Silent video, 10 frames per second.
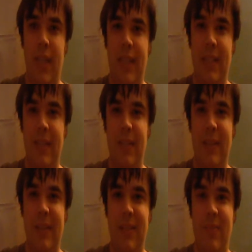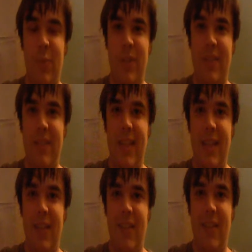and it was set
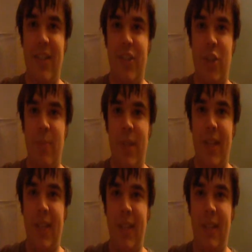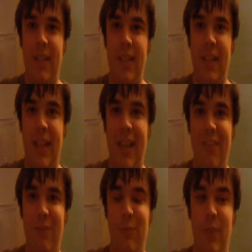in Nazi Germany, and it kind
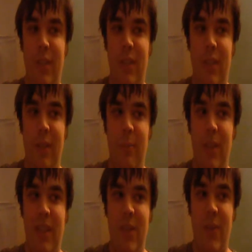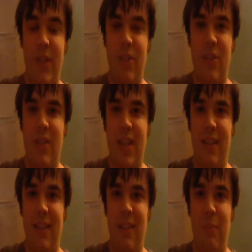of made you
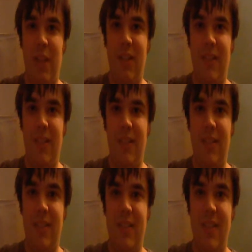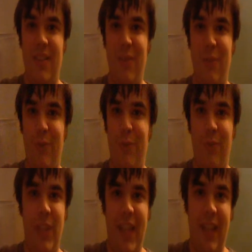understand the minds of,
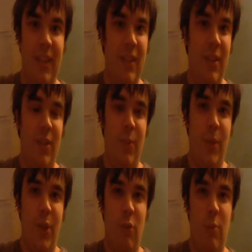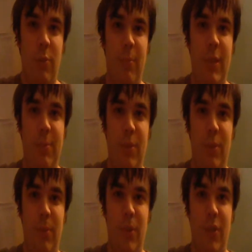like, what normal people
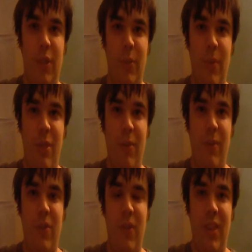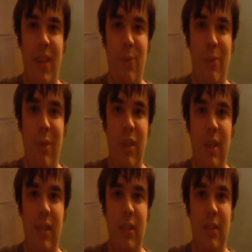were going through during that whole
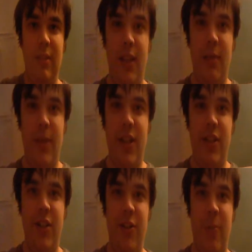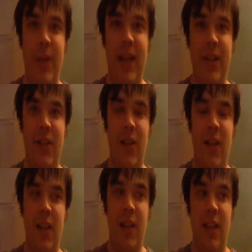thing. Like, imagine you're a painter,
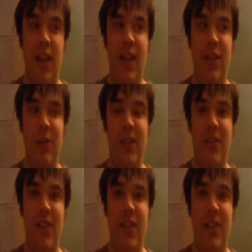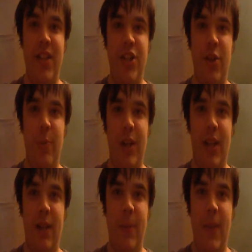and you live in Nazi
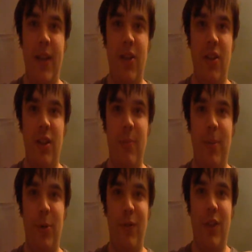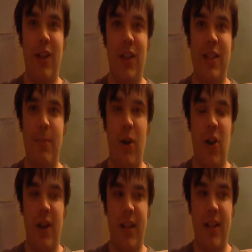Germany, and you're not a member of the Nazi
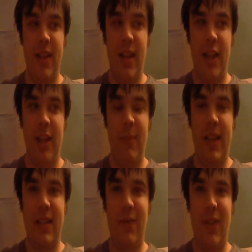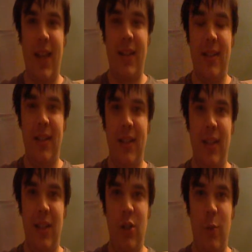Party, and because of that,
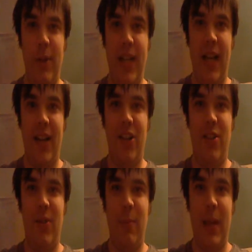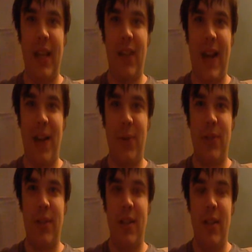nobody hires you to paint their
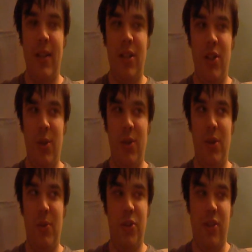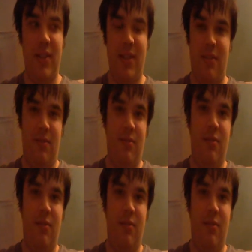house, so you just